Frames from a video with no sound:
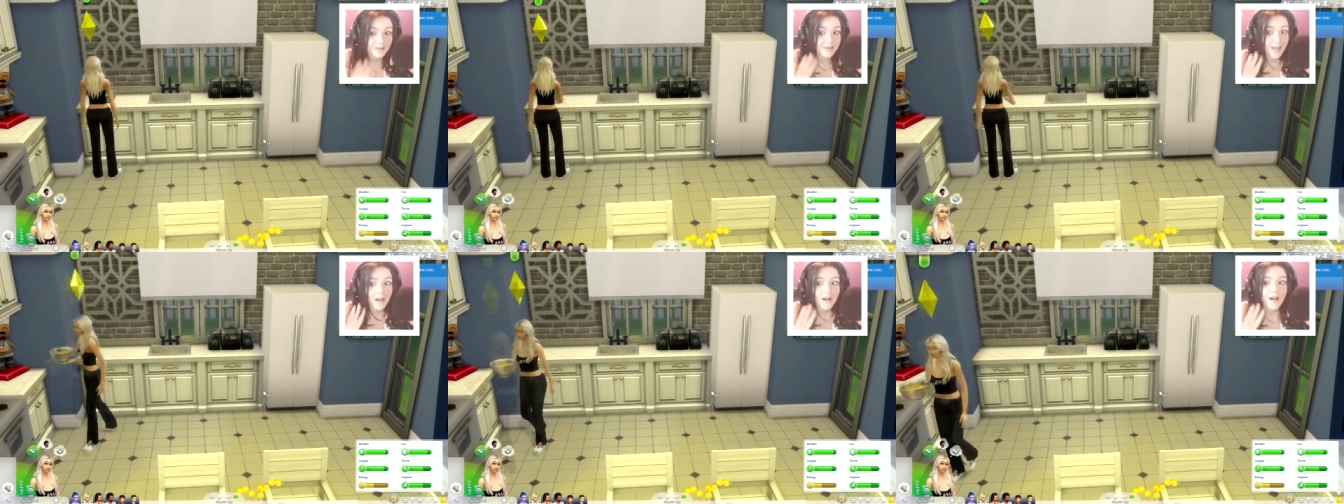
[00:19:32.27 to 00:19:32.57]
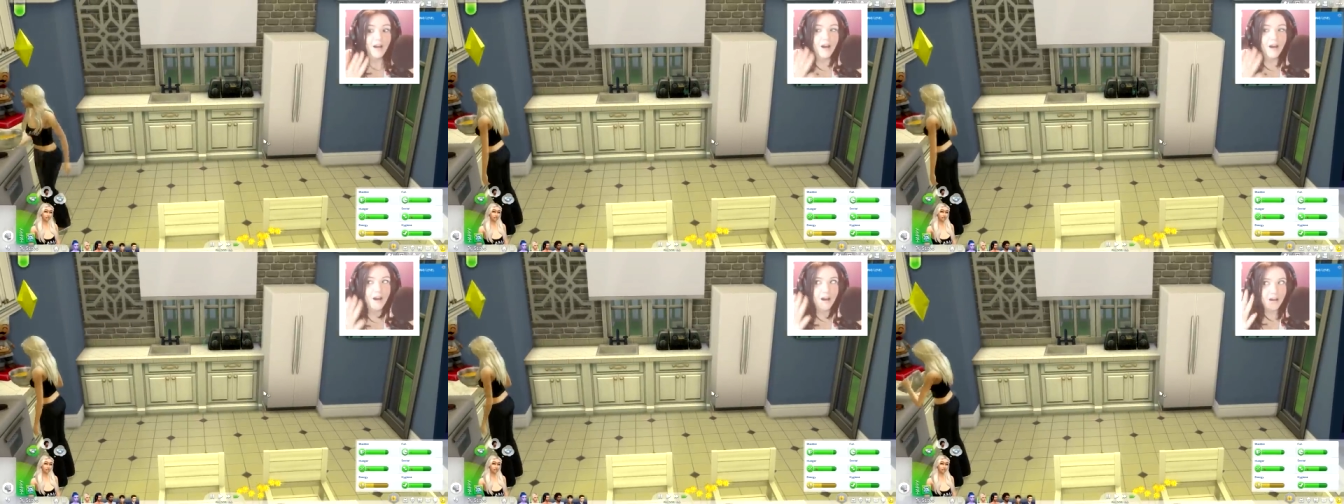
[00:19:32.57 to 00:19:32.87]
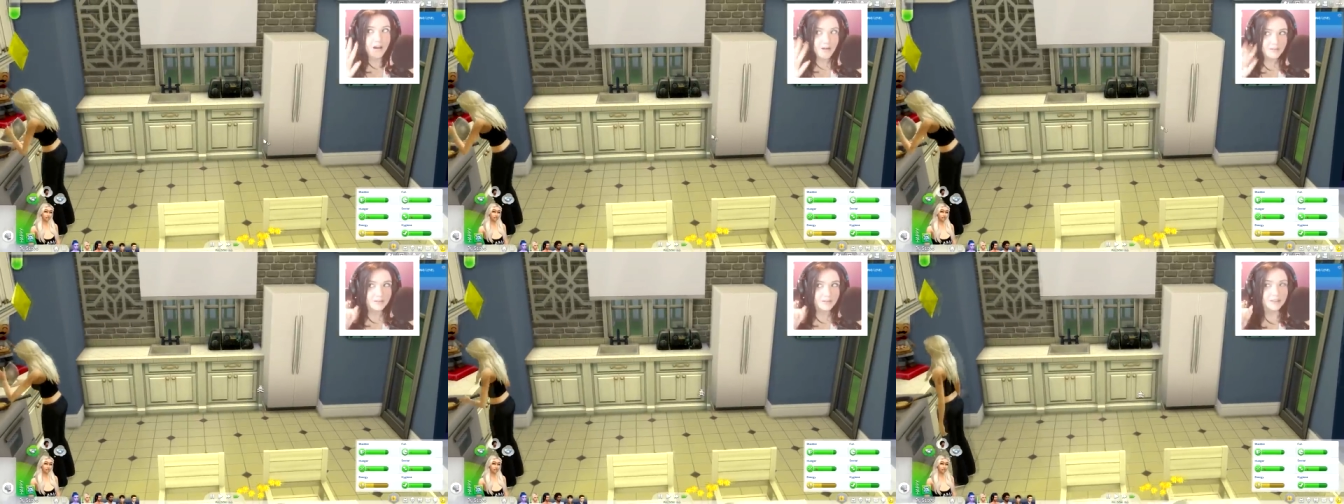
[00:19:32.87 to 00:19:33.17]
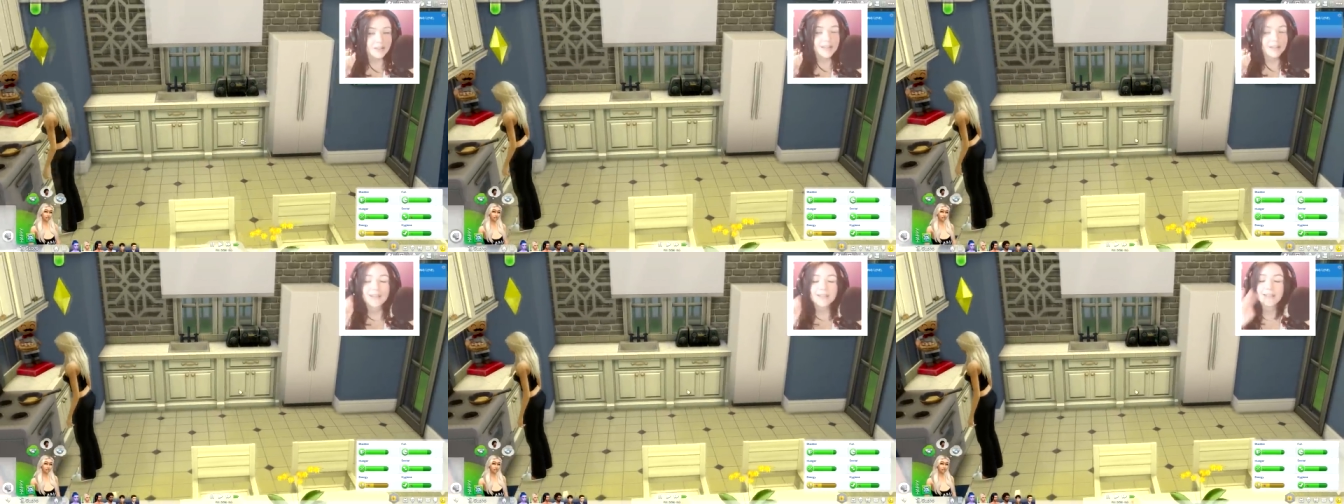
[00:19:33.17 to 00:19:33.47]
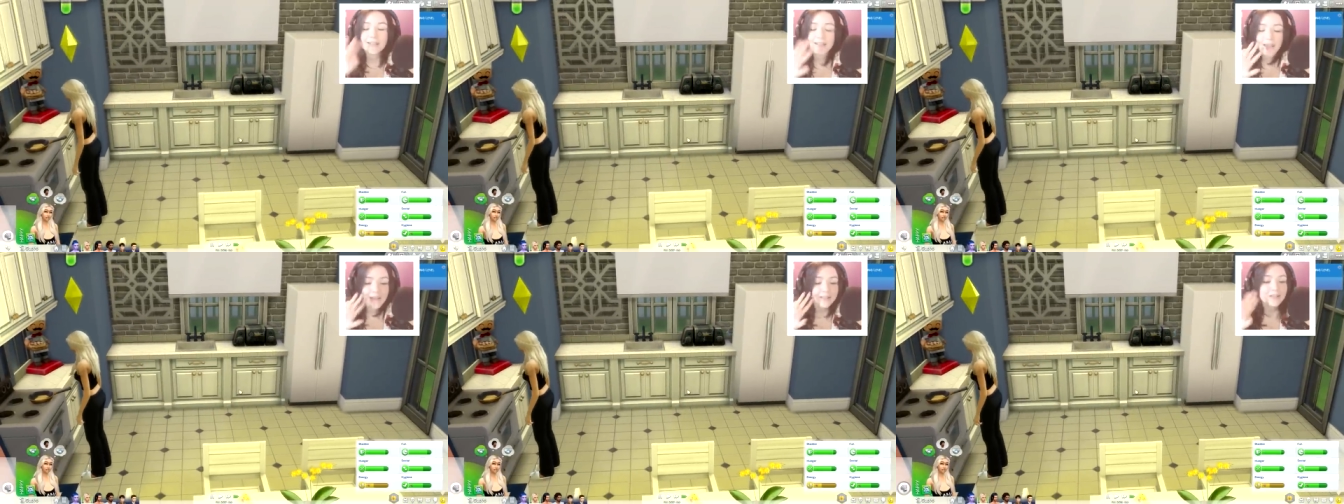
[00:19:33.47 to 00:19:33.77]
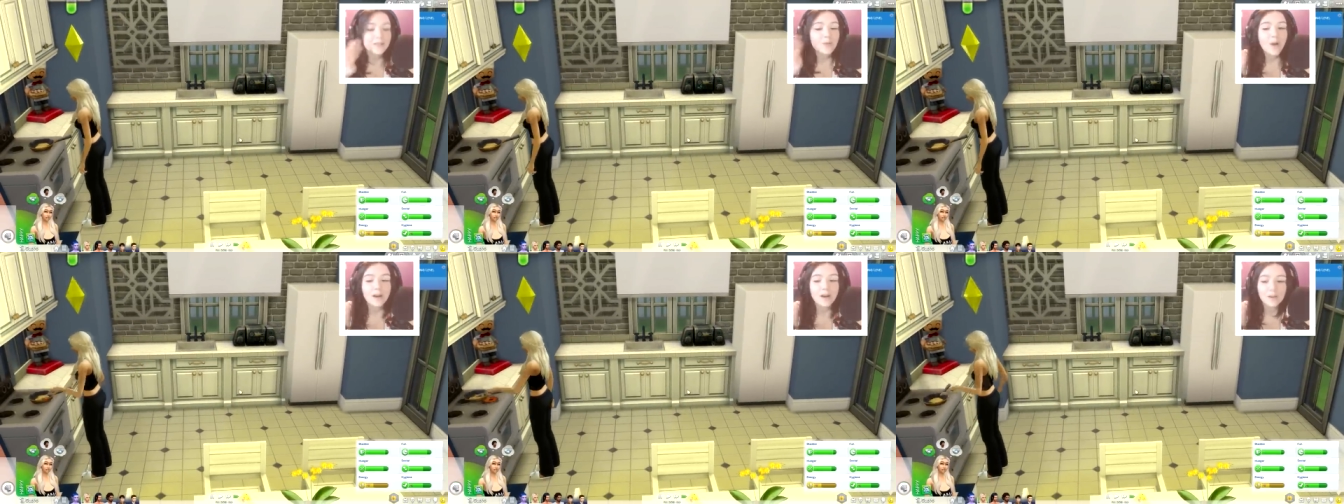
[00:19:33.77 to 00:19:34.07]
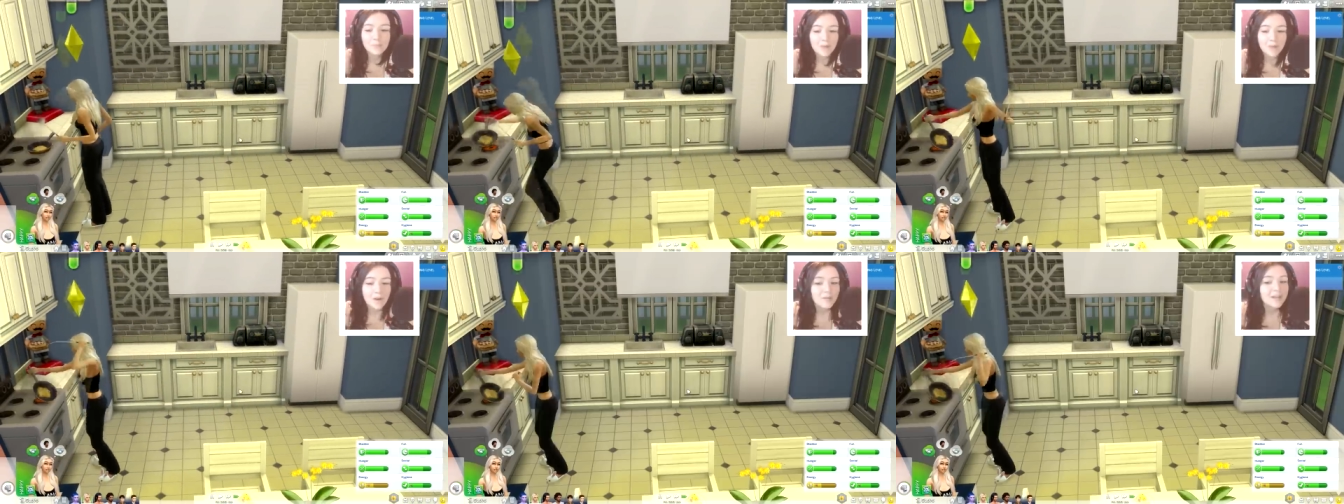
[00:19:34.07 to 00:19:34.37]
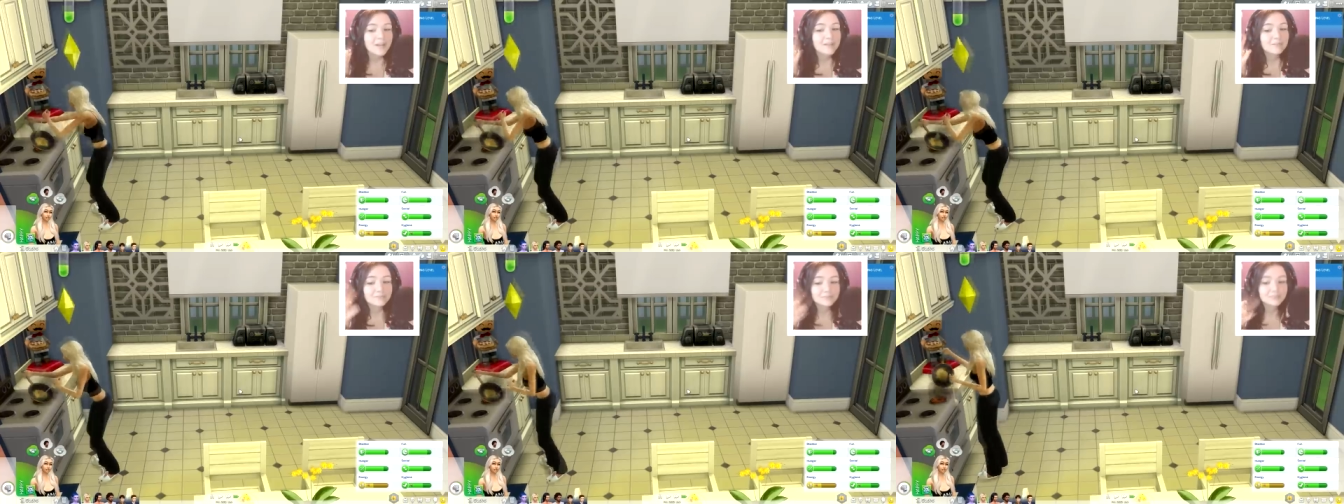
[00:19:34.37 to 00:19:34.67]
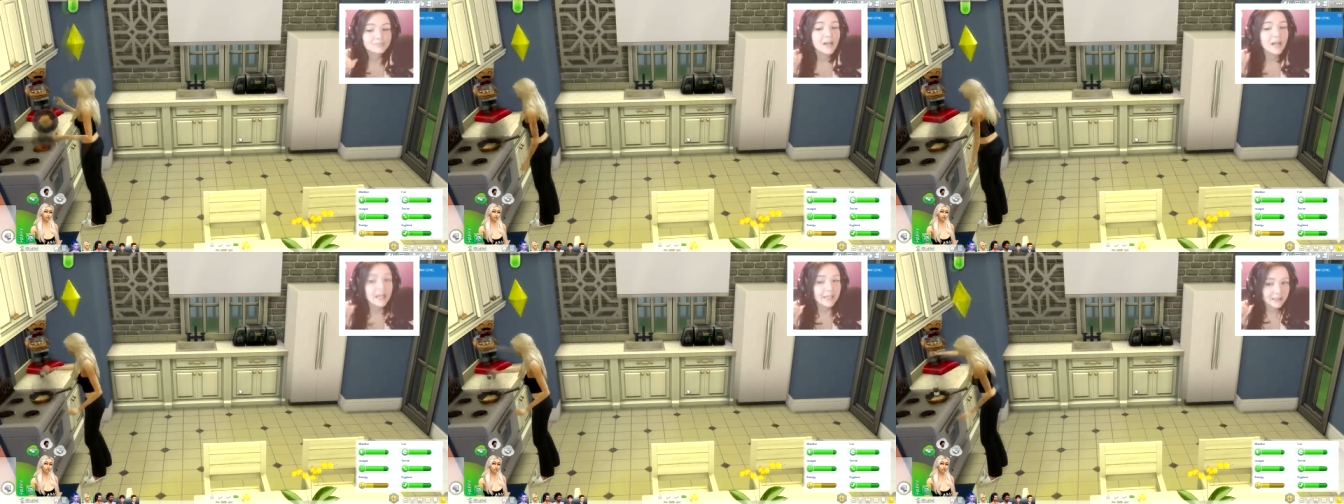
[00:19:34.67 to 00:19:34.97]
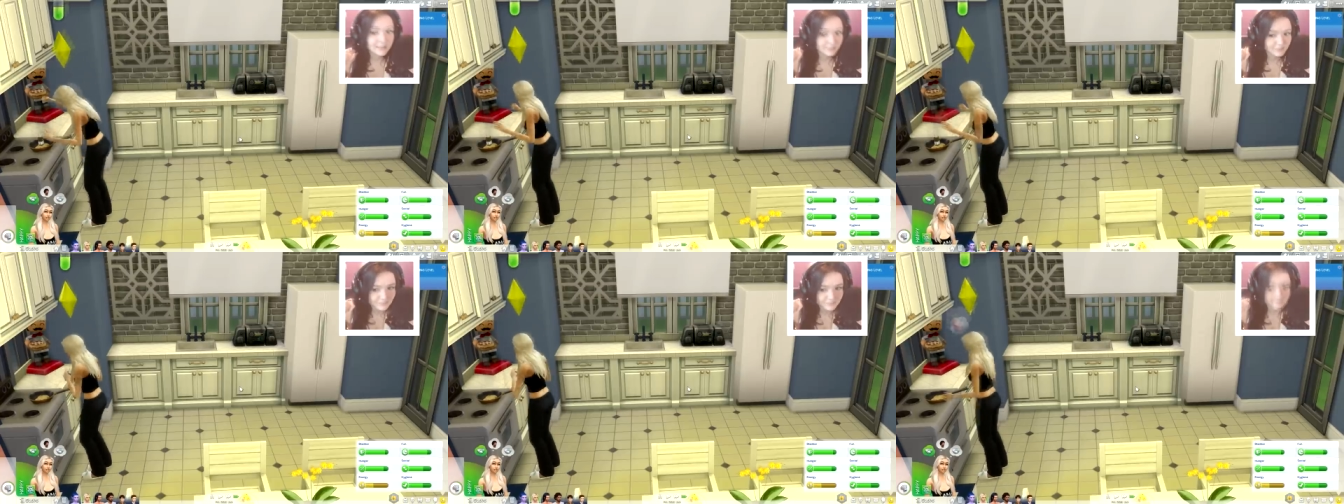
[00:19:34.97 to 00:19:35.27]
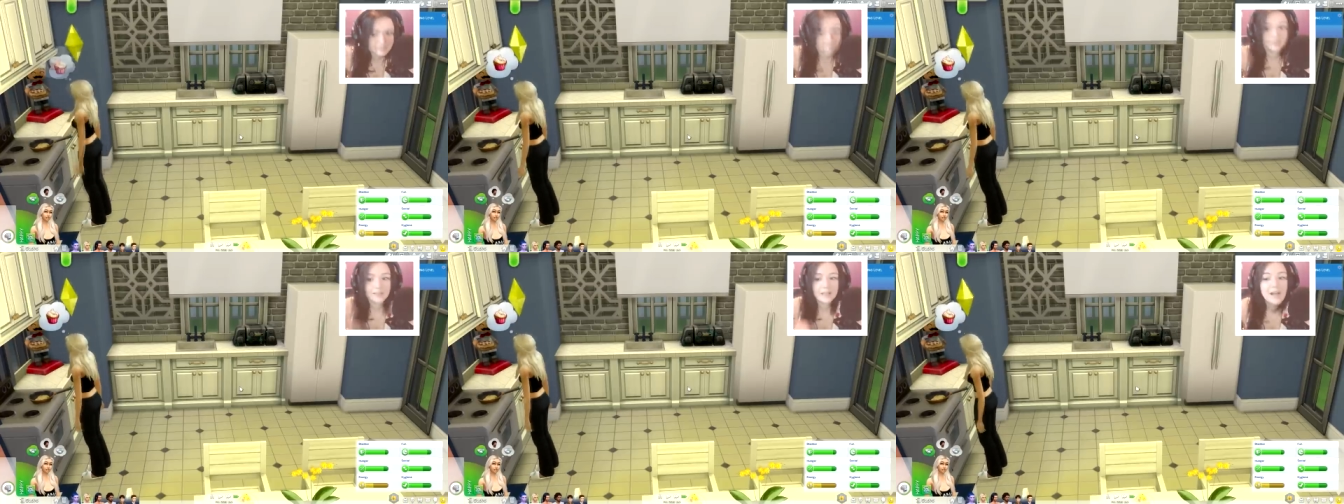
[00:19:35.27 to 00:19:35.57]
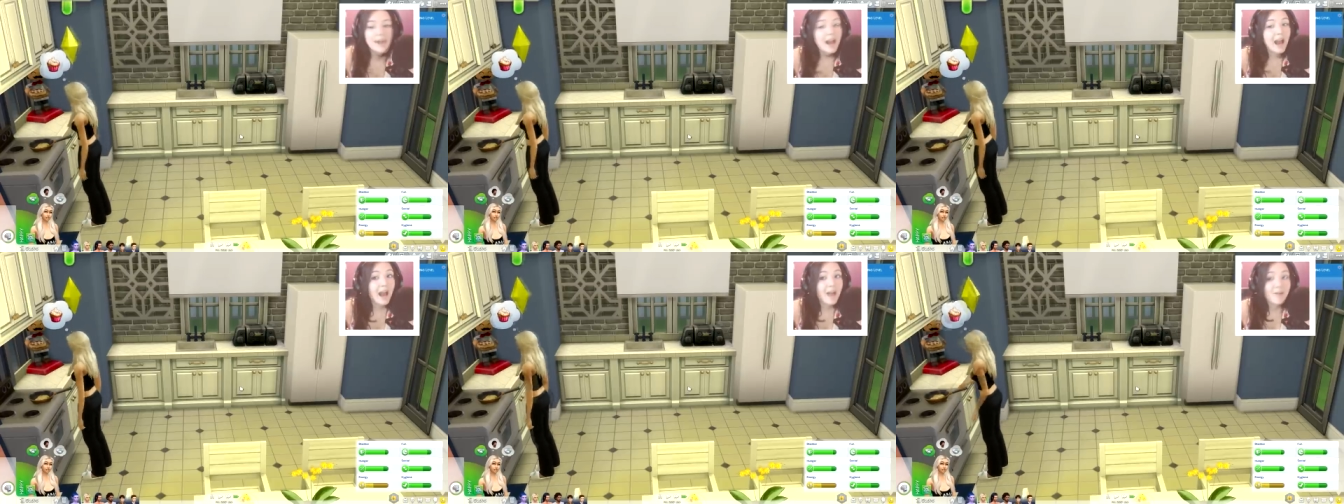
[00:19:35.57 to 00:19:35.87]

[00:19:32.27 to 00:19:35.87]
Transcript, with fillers: I was like, "Holy yes, guacamole, mm, honey, mm.